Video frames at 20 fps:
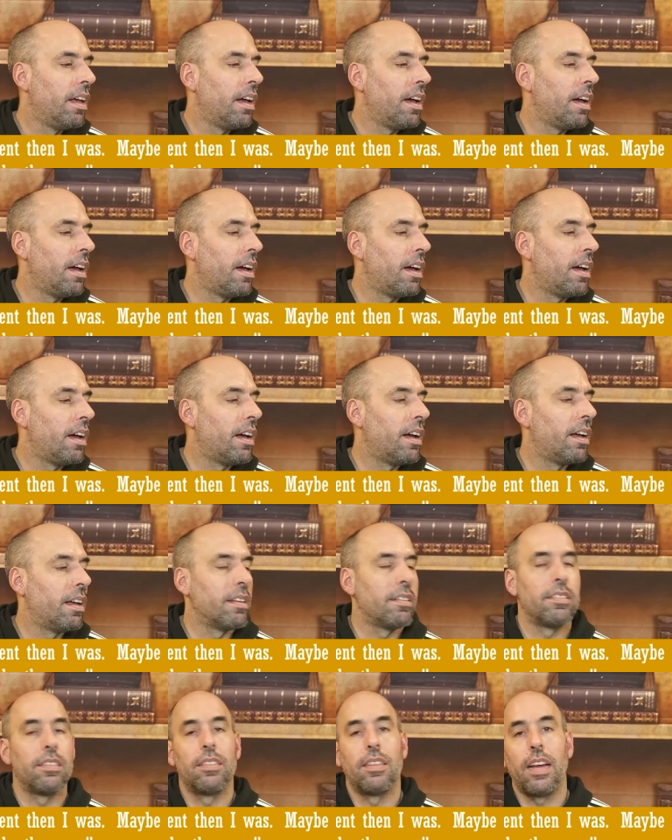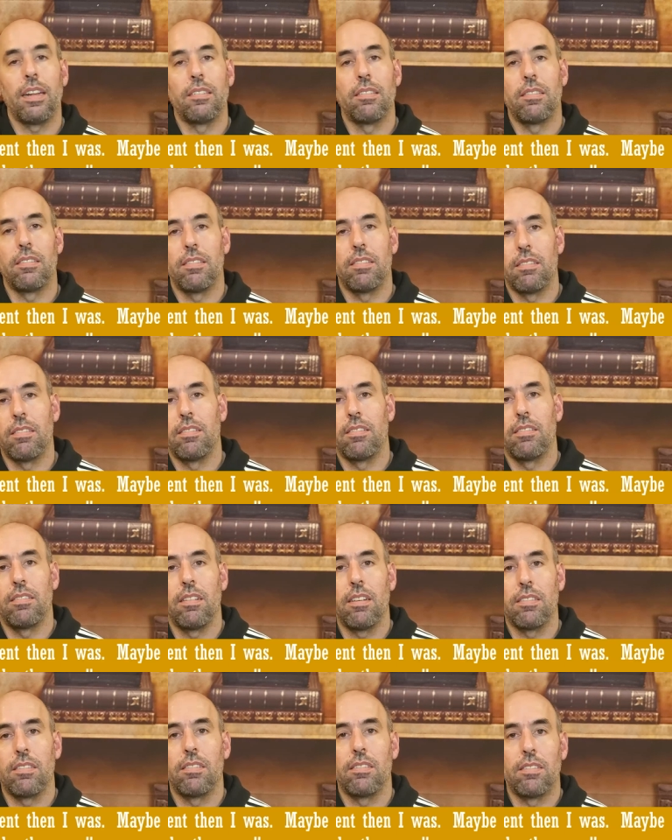Uh, that's
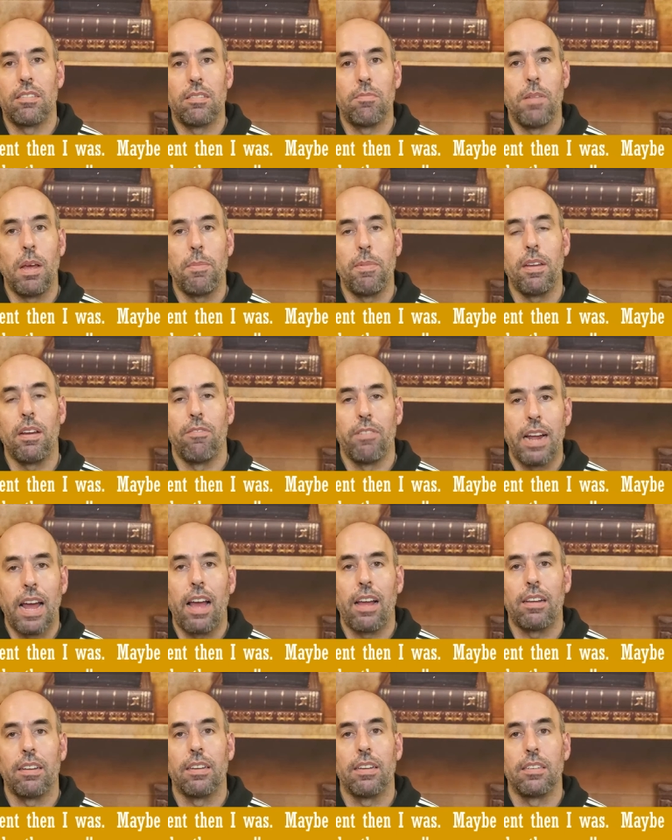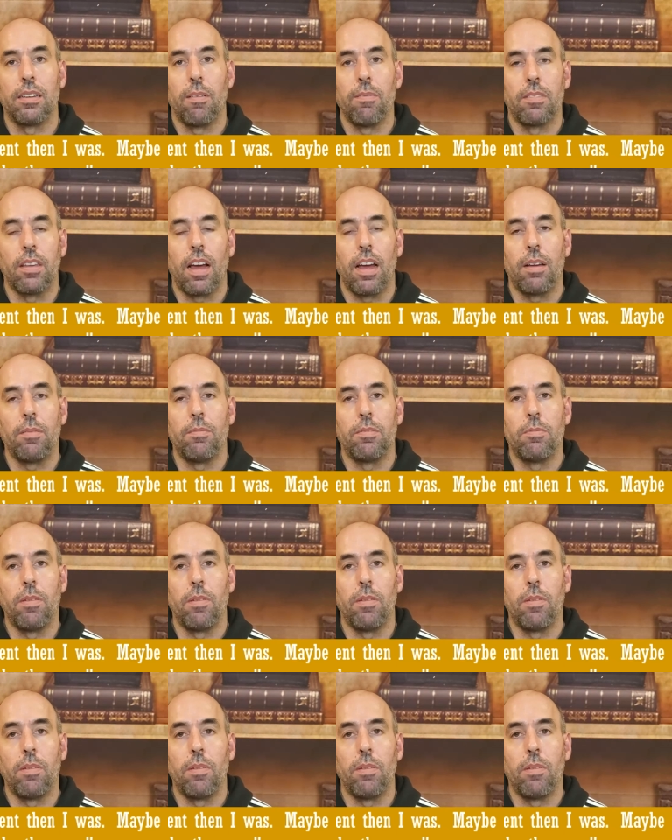just maybe a reality sometimes,